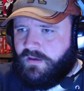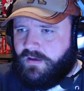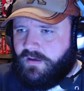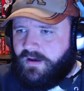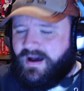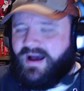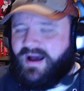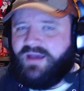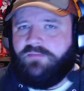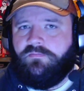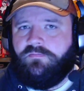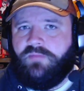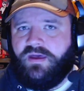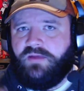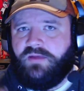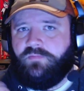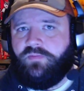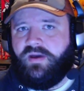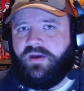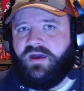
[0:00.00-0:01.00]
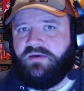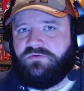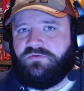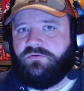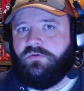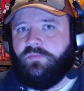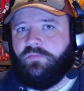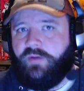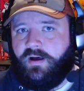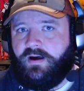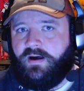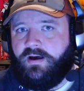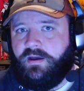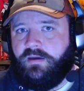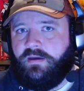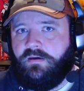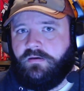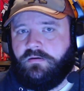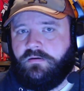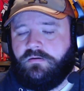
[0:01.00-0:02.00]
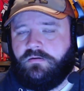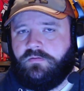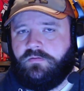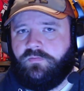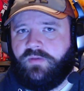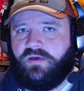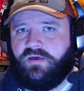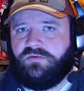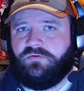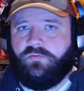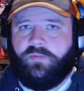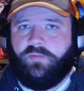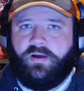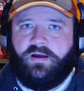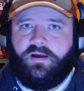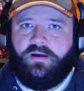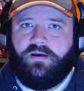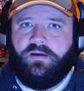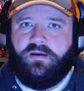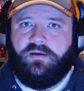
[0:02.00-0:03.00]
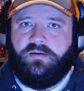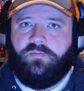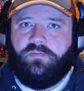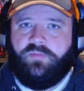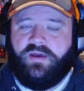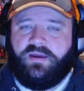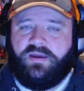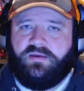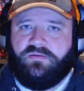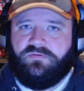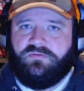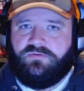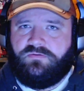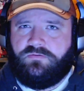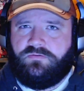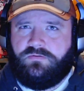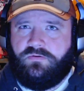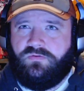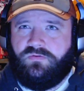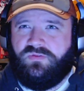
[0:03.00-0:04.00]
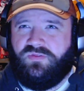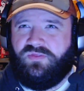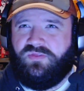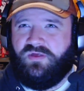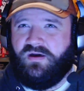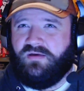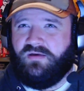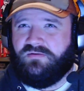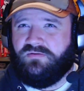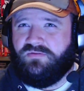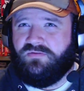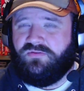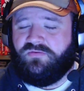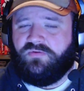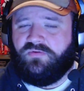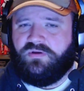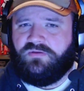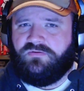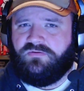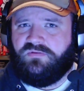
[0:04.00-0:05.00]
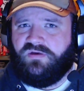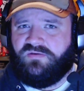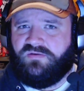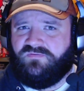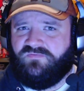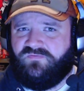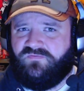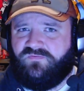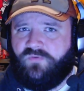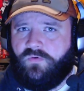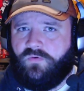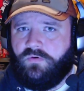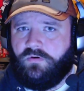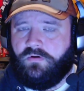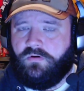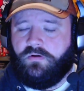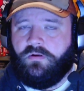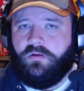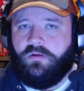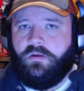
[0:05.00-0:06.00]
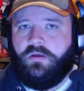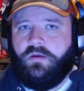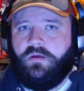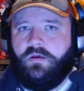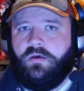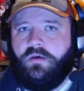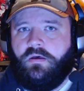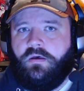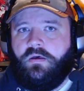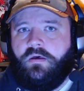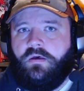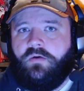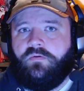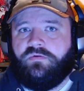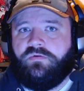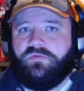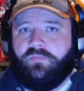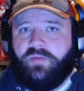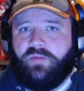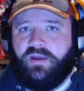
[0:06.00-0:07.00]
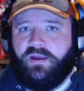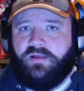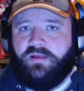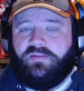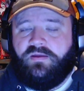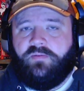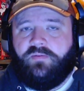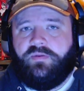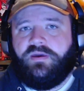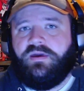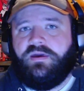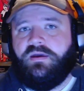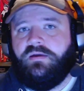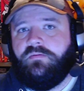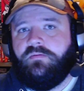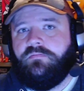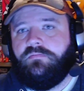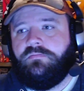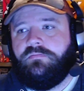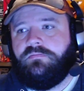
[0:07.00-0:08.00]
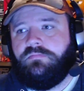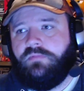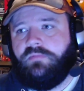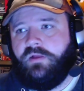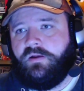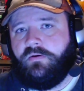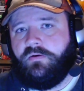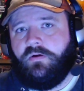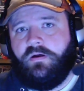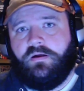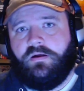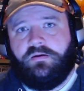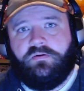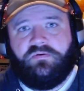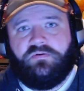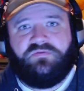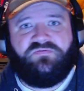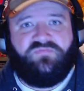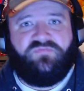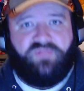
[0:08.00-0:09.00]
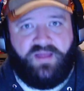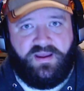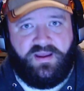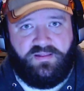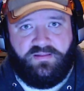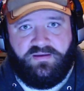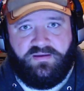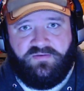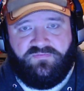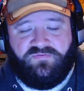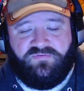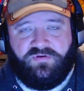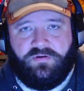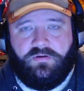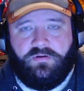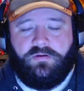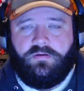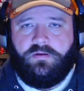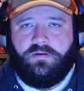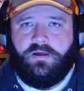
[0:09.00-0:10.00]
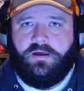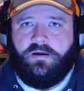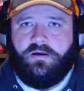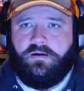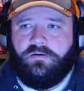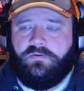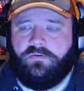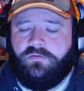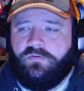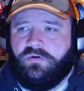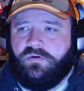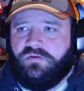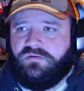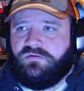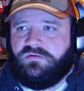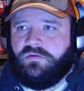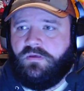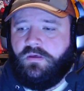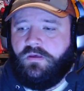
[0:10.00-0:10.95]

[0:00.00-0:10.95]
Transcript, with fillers: I met passerby Passerby back in 2003, 2004 was a band that became later on known as Flyleaf, uh, who was